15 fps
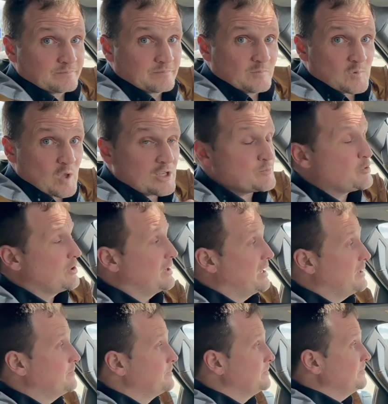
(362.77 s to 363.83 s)
So that's pretty
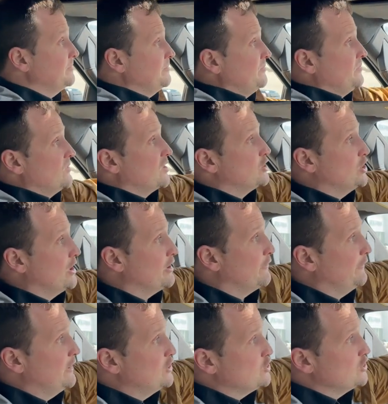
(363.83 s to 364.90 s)
neat. There's other
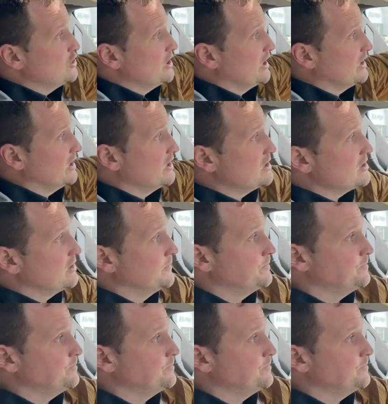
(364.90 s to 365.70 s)
features like this.